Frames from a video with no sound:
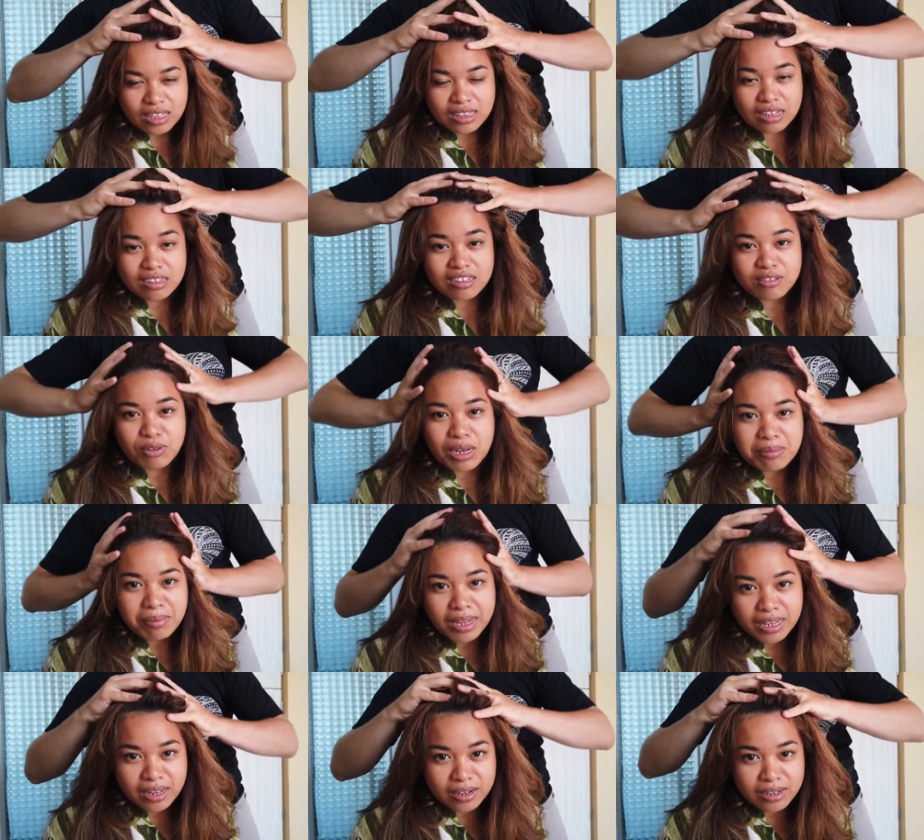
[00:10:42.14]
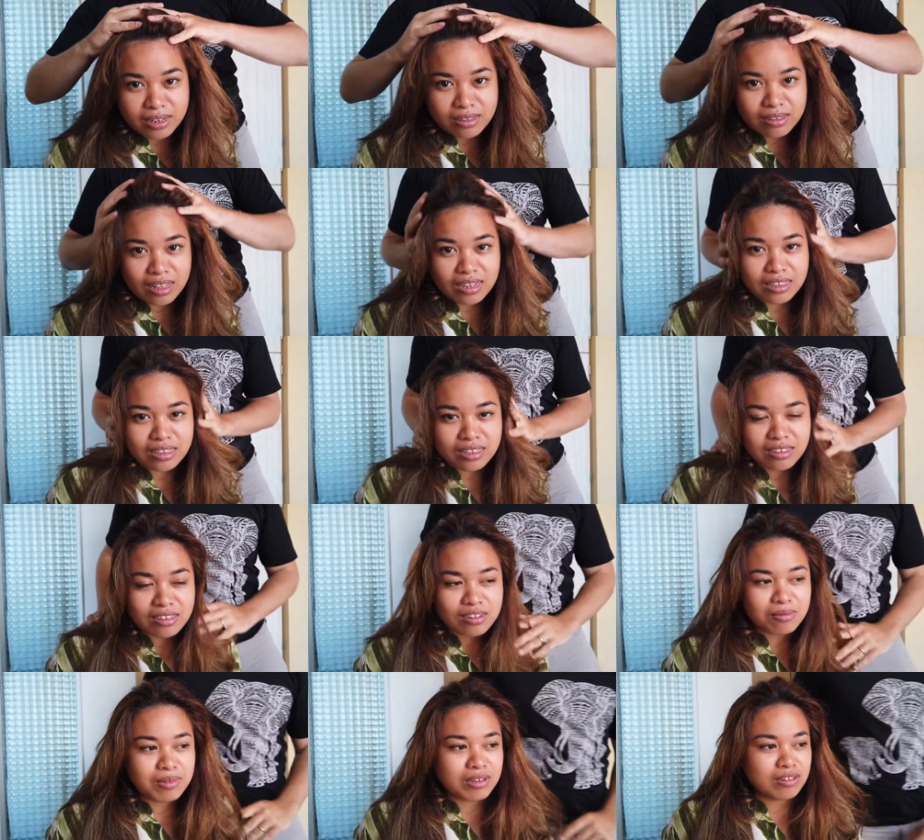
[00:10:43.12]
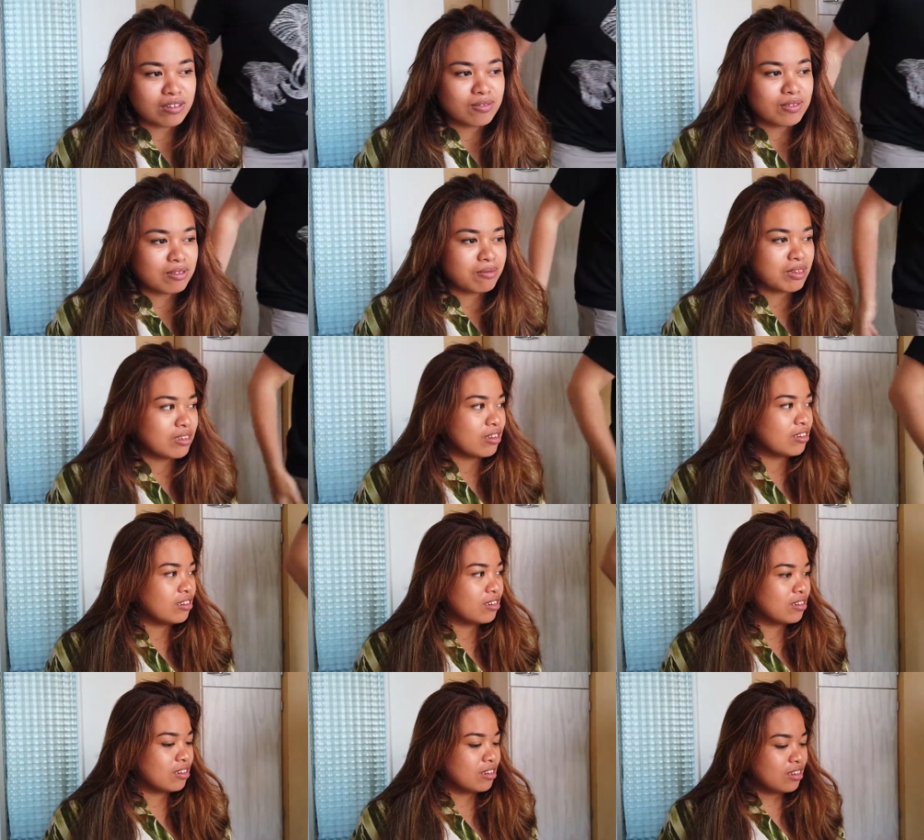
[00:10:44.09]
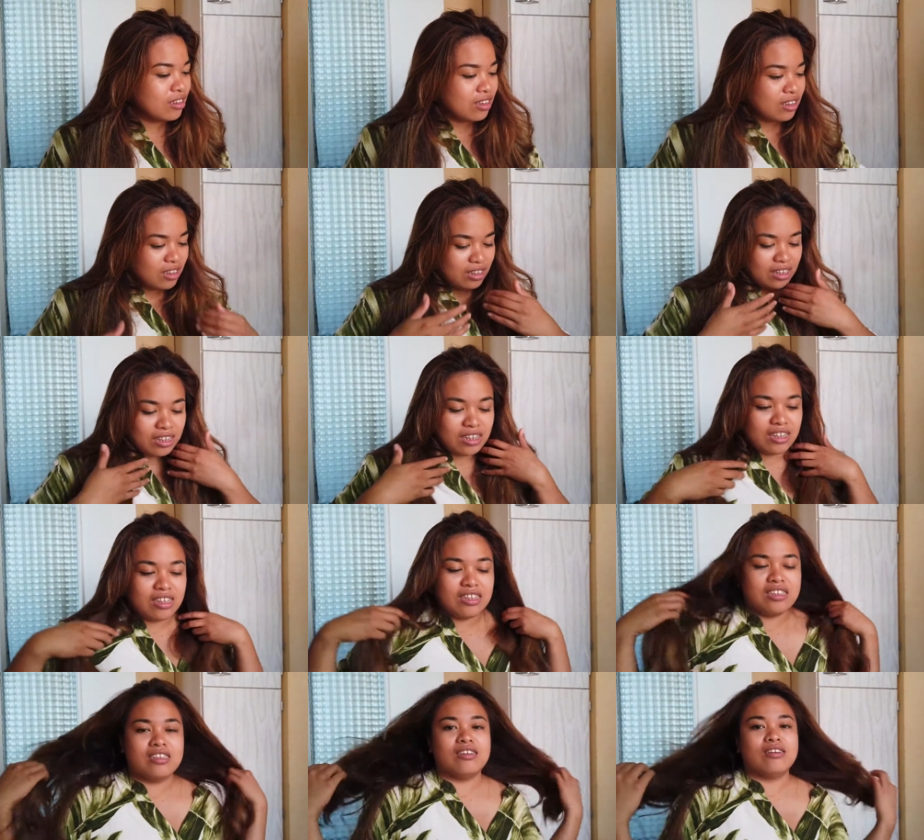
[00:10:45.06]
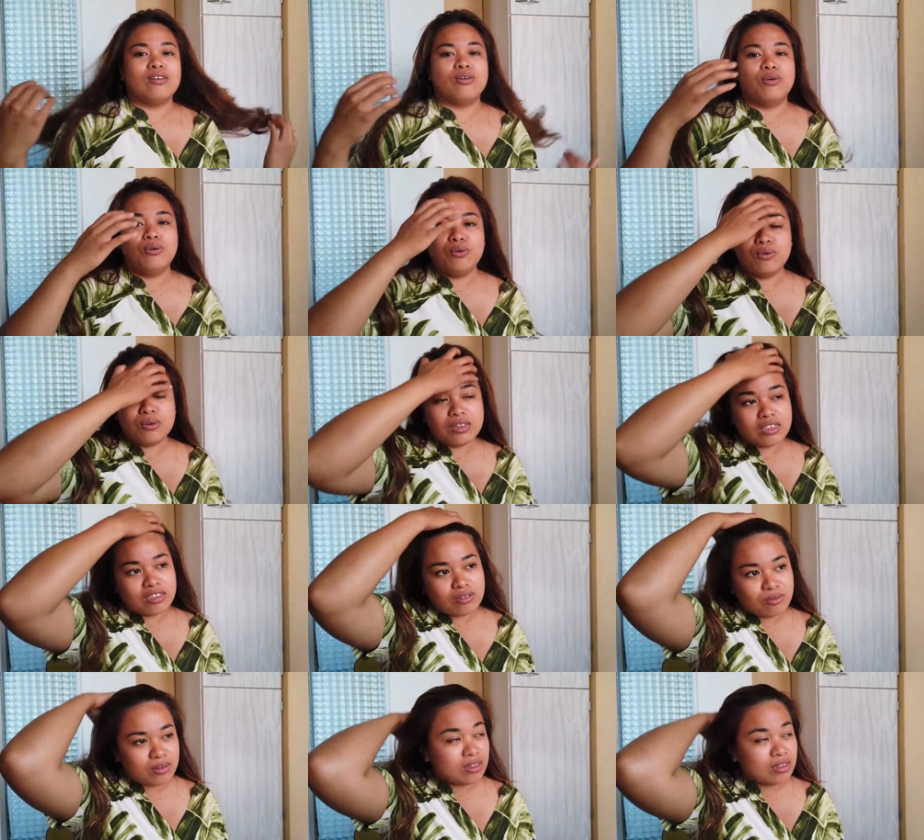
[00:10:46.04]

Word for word: That's why my hair is like this now because of the massage. And who is